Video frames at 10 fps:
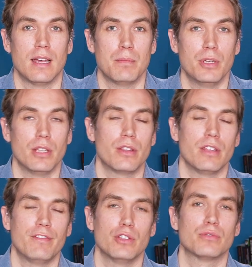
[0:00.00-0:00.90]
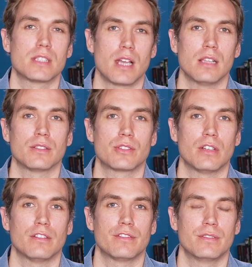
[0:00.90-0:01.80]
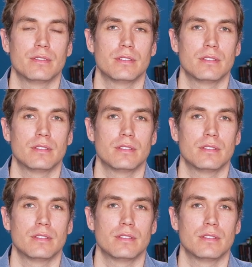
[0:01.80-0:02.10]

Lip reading: But the full results of